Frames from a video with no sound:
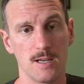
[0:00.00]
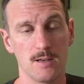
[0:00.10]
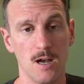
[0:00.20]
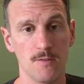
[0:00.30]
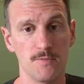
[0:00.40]

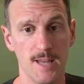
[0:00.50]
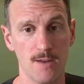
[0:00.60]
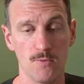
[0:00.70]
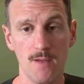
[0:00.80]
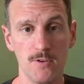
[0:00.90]
of net
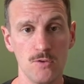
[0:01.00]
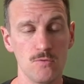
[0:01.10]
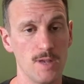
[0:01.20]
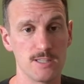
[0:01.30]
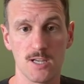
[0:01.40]
revenue,
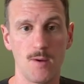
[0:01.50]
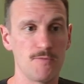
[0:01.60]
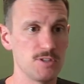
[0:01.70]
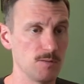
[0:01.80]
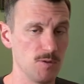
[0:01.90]
and some
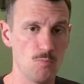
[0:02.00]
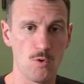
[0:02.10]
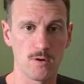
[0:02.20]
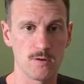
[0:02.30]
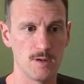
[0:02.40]
obviously can be
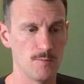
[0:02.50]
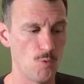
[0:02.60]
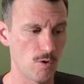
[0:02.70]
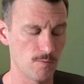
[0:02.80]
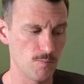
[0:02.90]
more
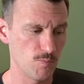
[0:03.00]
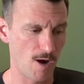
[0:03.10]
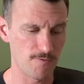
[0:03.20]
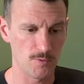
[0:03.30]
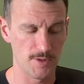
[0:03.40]

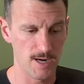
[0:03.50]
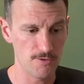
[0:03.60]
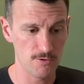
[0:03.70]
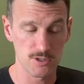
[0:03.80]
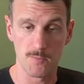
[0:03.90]
profitable than
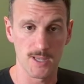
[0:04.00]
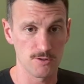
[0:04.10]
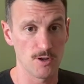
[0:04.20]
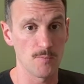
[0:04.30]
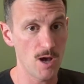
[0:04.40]
others. It depends on
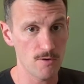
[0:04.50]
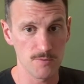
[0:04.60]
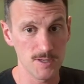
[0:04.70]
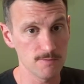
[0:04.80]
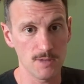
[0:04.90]
their model,
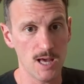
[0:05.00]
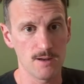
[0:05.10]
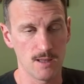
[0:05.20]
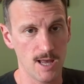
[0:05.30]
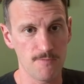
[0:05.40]
depends on
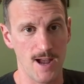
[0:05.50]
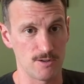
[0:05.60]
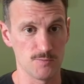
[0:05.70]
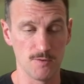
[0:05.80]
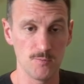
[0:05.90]
a lot of factors.
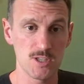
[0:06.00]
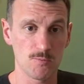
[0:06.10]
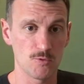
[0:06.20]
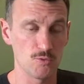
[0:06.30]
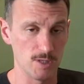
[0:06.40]
But if you can be
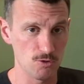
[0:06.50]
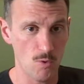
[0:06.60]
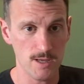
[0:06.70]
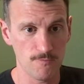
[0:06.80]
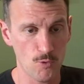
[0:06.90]
somewhere between
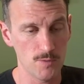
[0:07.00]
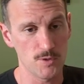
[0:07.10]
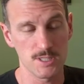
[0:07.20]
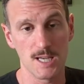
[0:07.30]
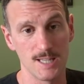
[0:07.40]
20 and
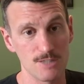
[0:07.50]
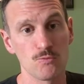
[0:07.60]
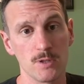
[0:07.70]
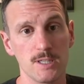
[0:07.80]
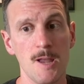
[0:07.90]
40%, that's
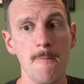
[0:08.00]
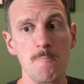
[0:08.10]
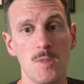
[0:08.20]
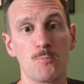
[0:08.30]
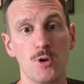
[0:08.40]
really
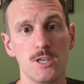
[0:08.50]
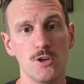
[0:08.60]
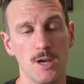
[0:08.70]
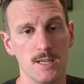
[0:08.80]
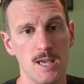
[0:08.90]
pretty
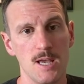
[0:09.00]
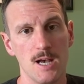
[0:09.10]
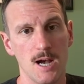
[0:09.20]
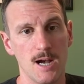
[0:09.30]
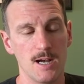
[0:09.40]
good.
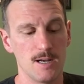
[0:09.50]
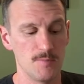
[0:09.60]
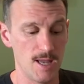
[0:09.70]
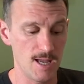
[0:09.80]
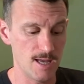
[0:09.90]

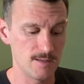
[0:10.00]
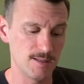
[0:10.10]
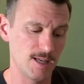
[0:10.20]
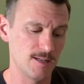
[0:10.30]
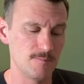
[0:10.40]

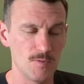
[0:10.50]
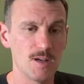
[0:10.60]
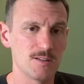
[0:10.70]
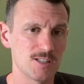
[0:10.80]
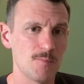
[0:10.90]
And
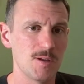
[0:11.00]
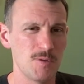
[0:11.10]
some